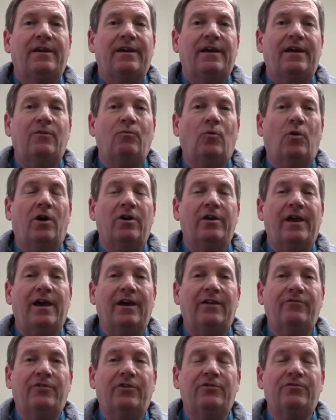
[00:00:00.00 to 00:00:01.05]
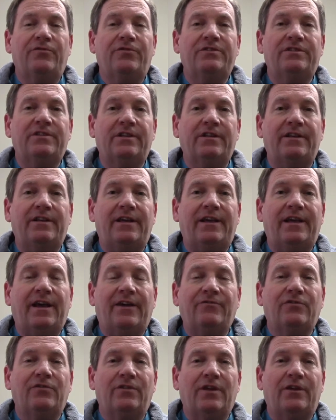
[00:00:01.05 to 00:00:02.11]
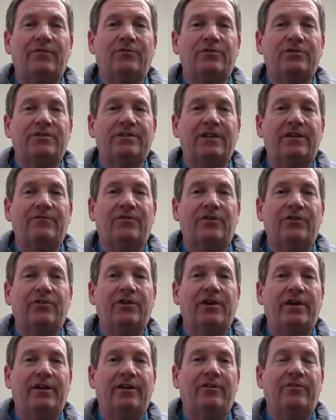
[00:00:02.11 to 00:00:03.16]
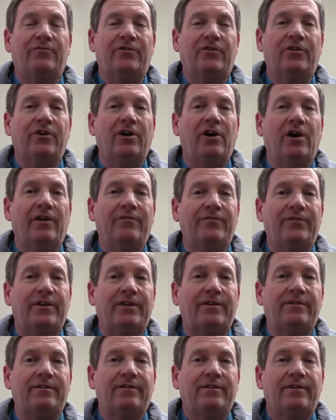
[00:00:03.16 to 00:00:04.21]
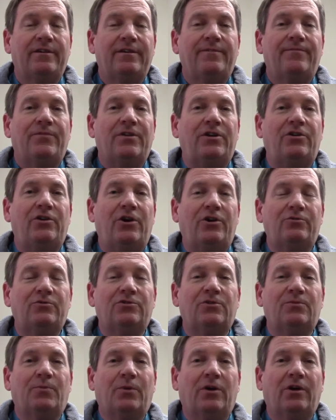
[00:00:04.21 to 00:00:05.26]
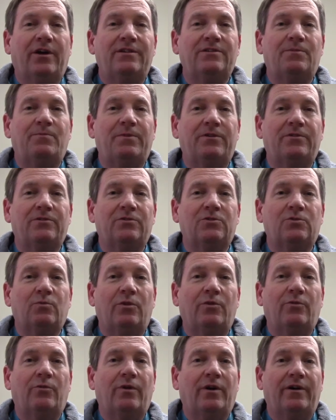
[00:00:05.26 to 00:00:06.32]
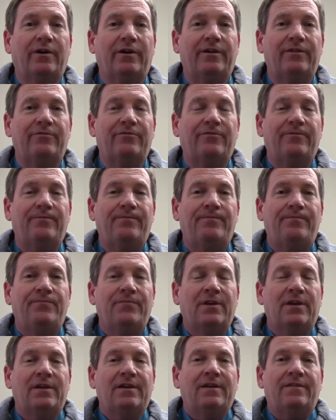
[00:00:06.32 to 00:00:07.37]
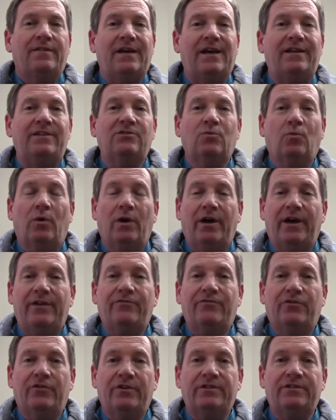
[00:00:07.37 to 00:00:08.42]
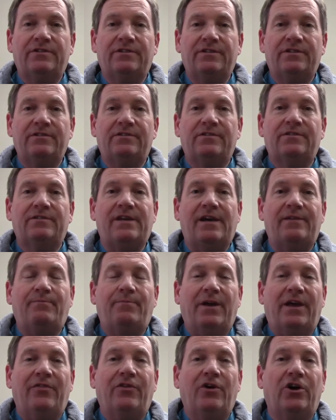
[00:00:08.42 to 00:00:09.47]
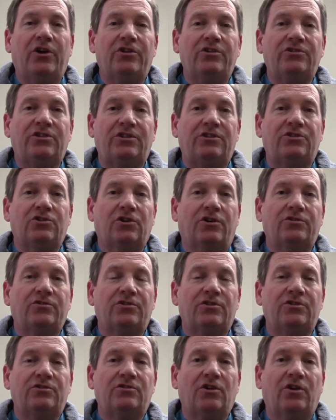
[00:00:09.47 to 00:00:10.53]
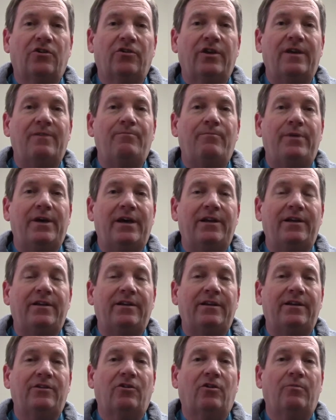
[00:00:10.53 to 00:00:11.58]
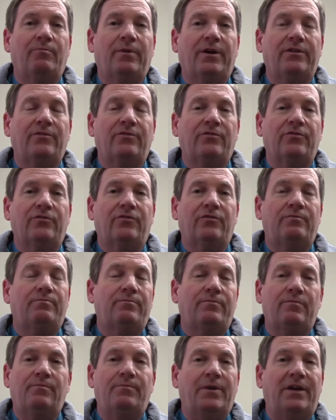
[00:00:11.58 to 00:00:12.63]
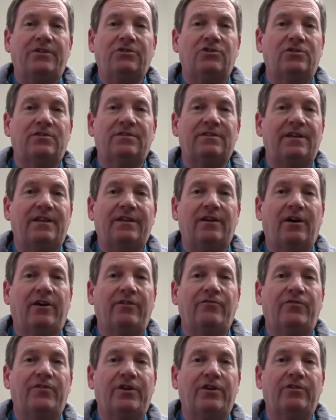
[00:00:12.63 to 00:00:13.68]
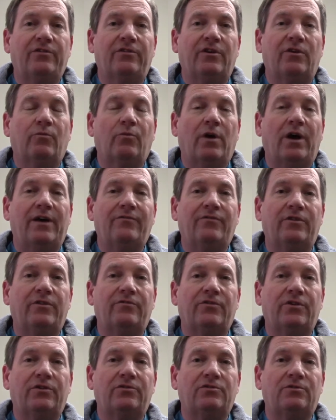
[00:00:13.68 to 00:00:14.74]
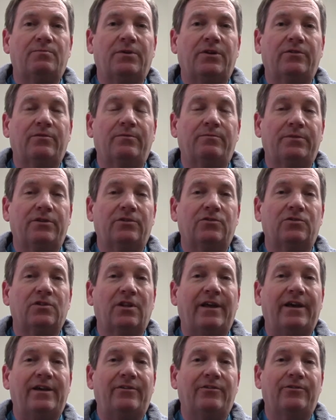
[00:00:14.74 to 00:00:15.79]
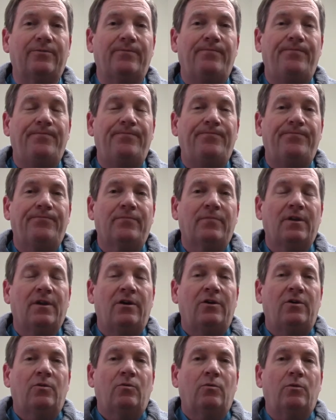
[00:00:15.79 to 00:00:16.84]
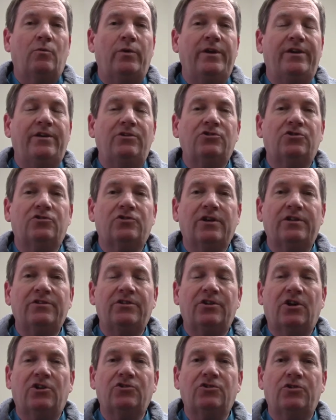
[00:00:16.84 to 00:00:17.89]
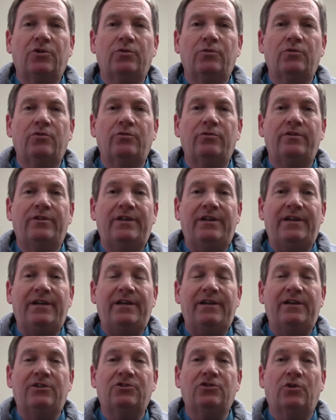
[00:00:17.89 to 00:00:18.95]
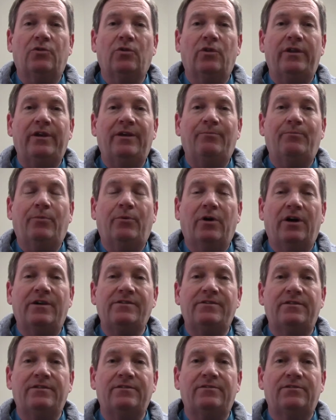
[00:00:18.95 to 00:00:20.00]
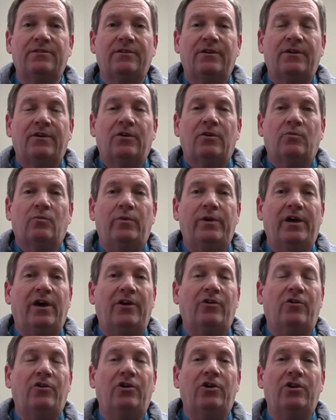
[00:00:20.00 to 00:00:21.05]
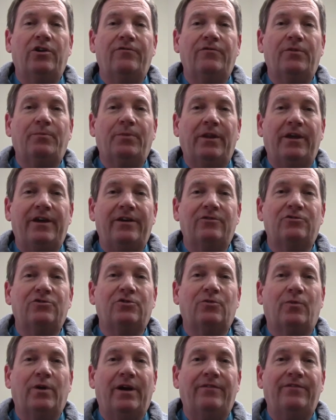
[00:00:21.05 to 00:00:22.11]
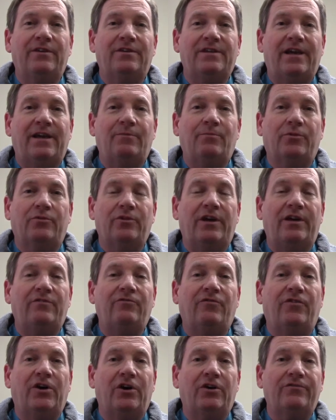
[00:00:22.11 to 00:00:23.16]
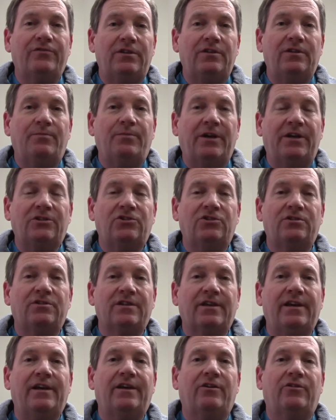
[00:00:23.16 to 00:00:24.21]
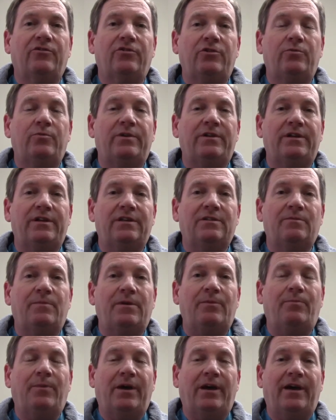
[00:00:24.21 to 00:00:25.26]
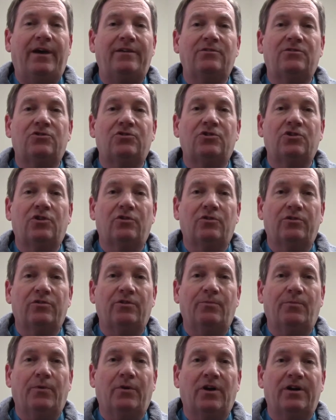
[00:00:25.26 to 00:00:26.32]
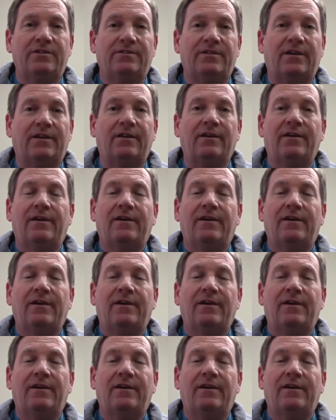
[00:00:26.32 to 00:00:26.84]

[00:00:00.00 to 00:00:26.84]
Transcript: and walk out of our facility after they've received their care very confident that no surprise bills will arrive. That is why, for instance, that pathology charges are embedded in our bundles. Patients need not fear the arrival of those bills later. When we constructed our total knee and total hip prices, we got all of the players around the table involved in the patient's care who would need to be paid, secured their pricing,